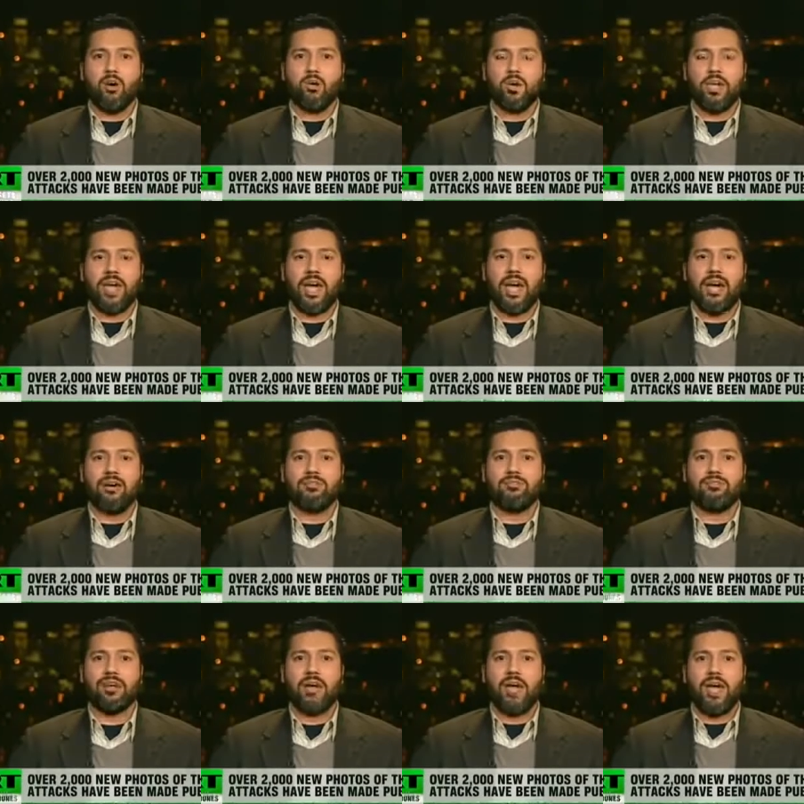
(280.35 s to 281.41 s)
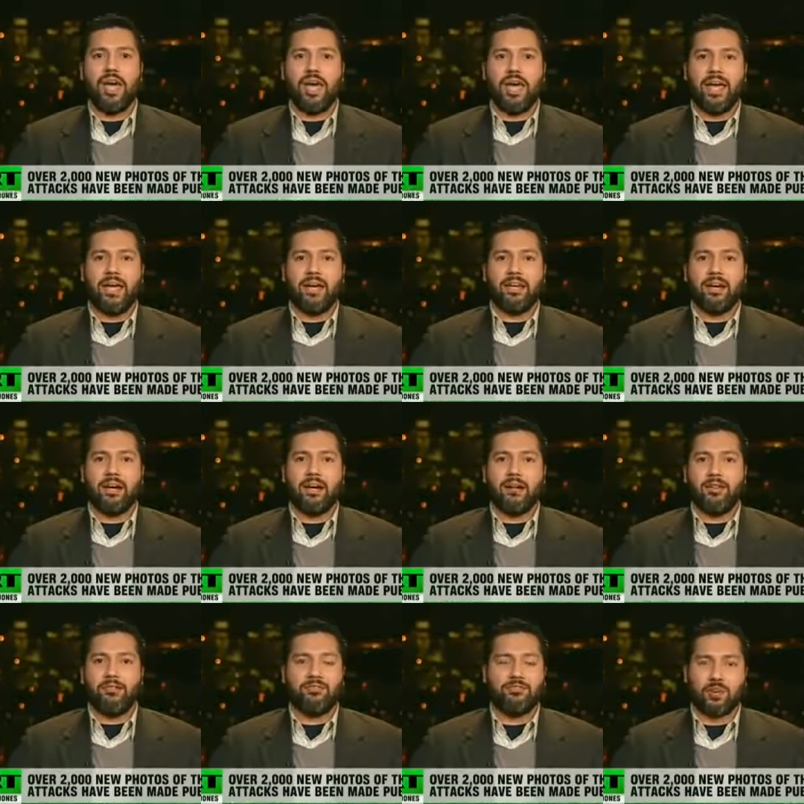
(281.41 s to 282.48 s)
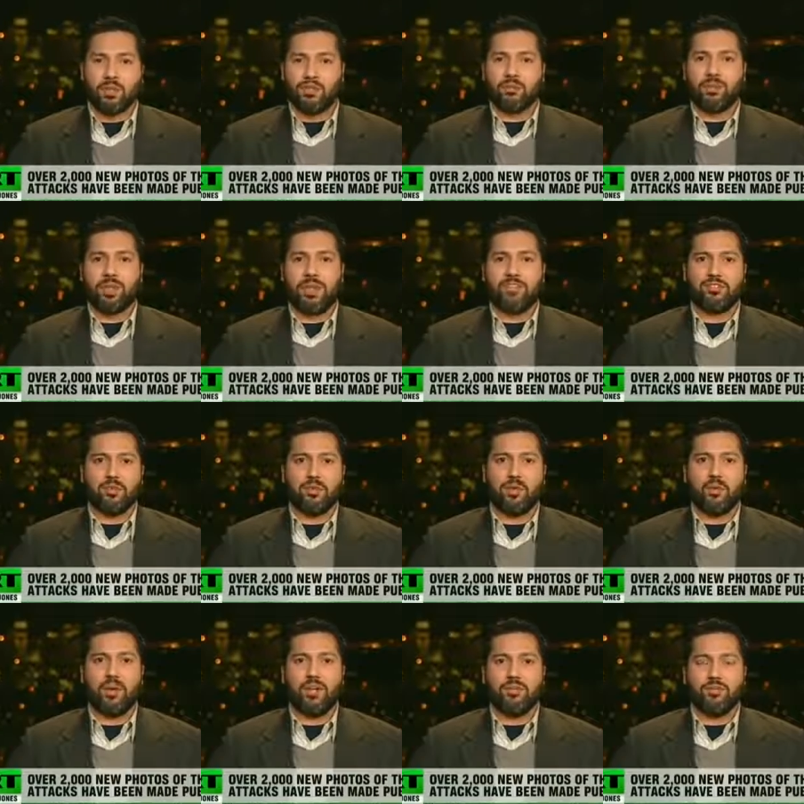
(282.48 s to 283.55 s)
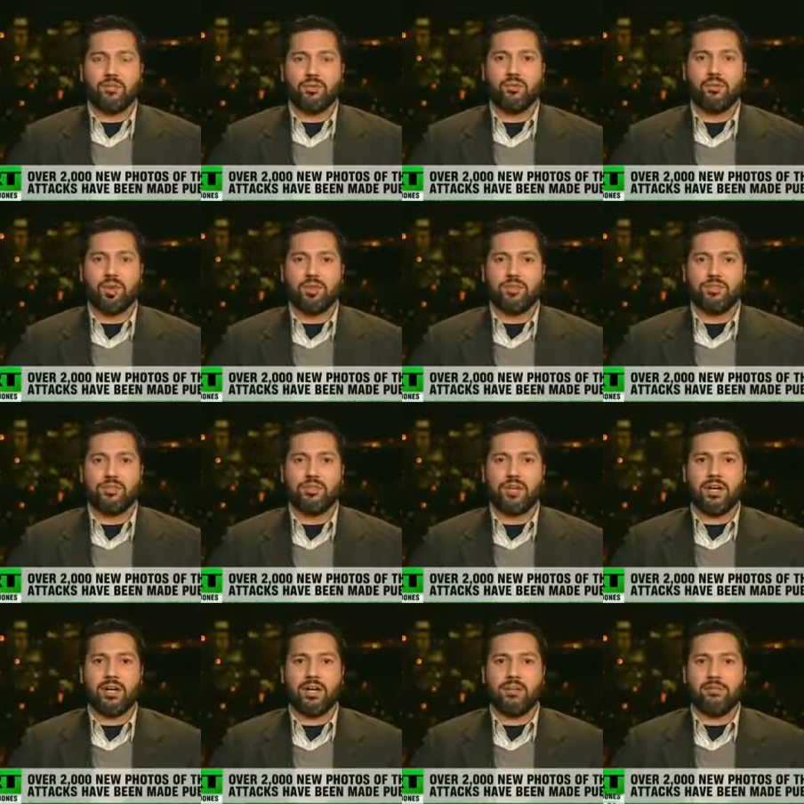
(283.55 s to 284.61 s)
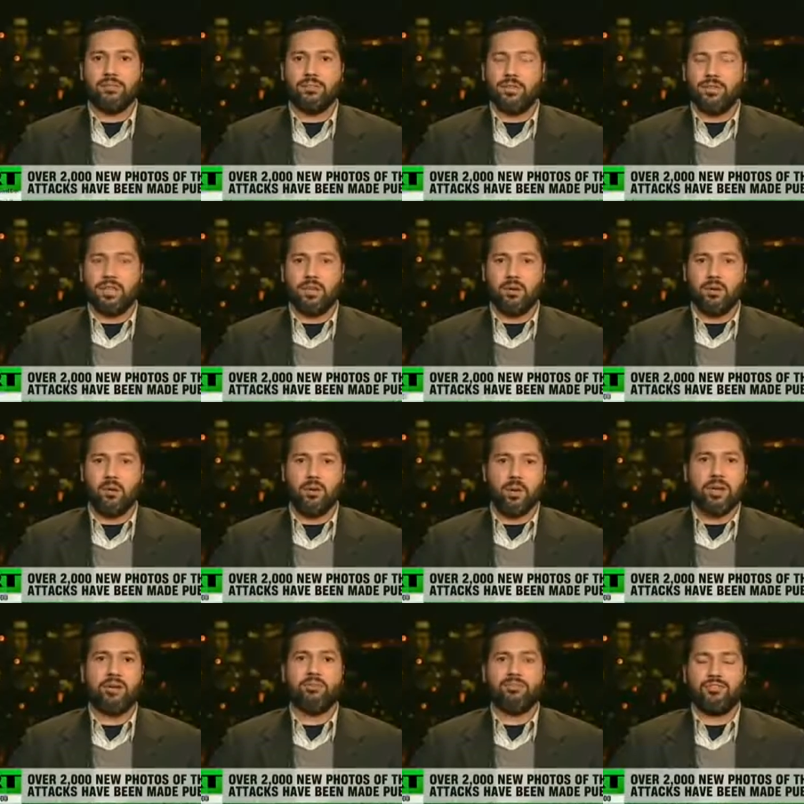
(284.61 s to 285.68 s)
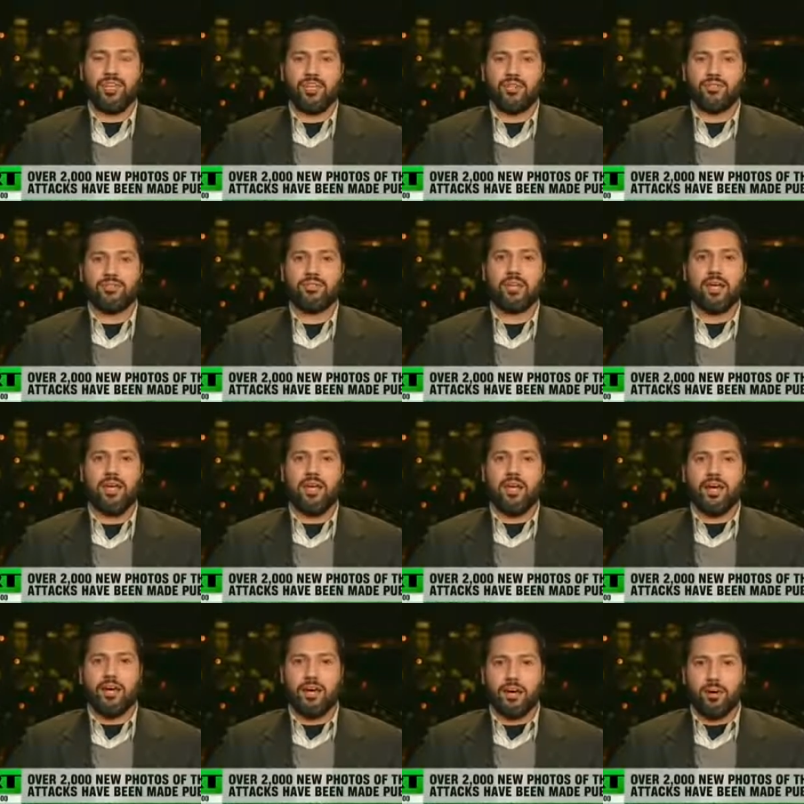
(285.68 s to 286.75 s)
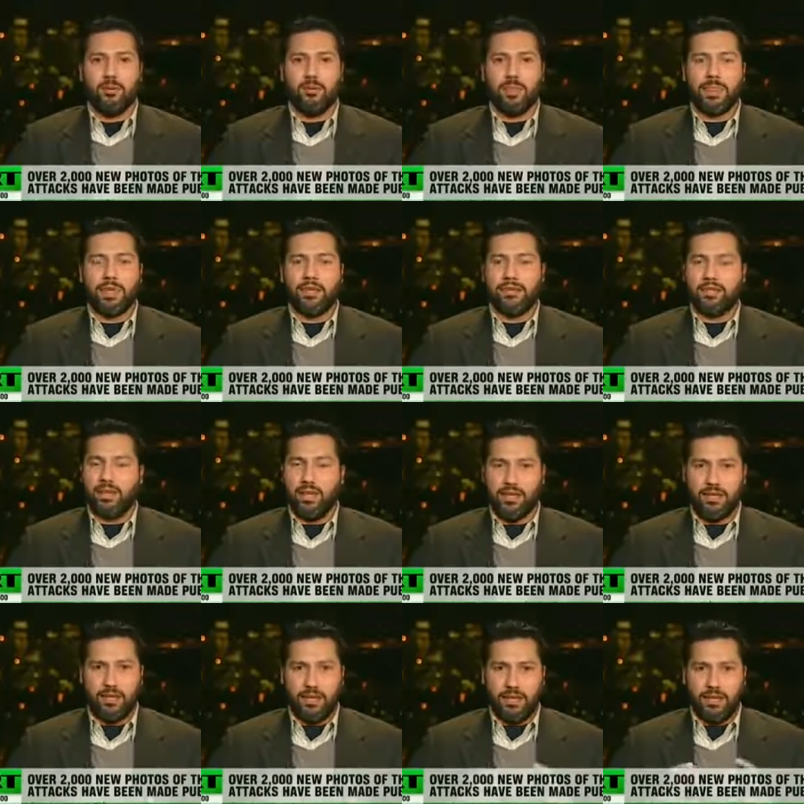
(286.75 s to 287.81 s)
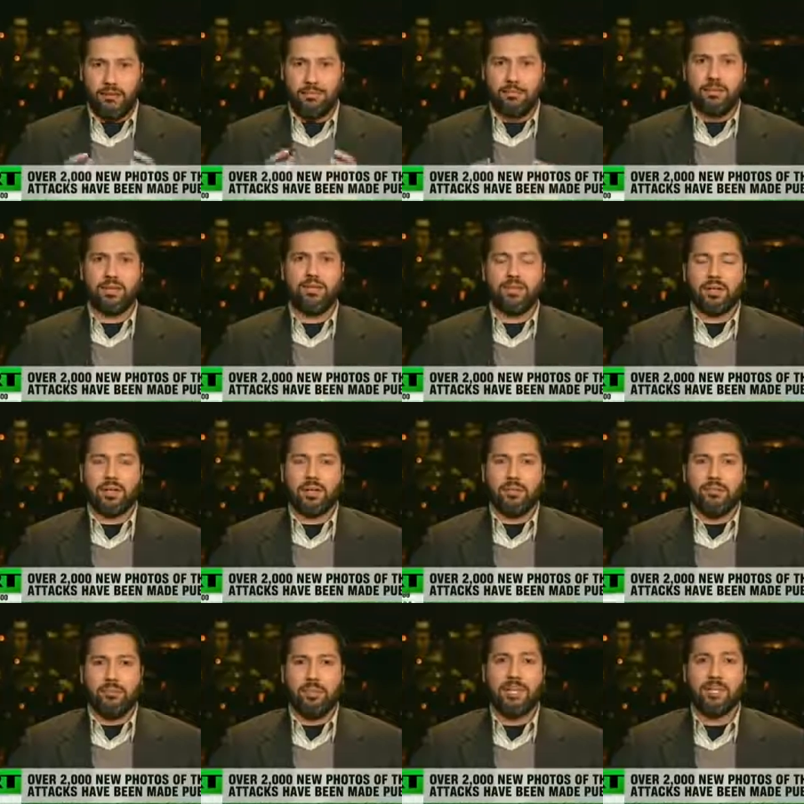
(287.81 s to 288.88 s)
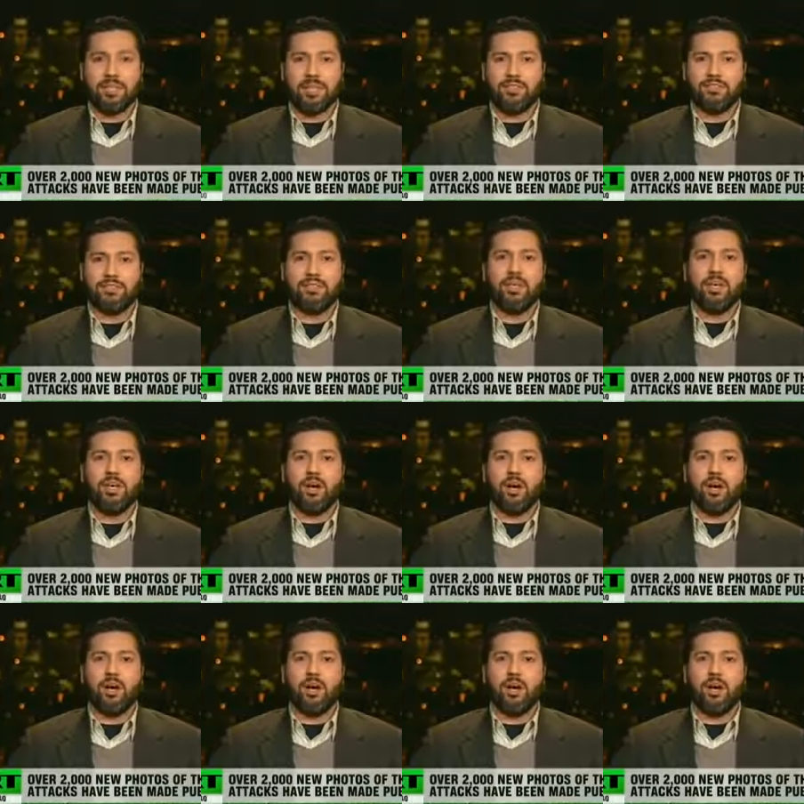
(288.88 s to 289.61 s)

We have the first place that we went to was the oil fields in the Middle East.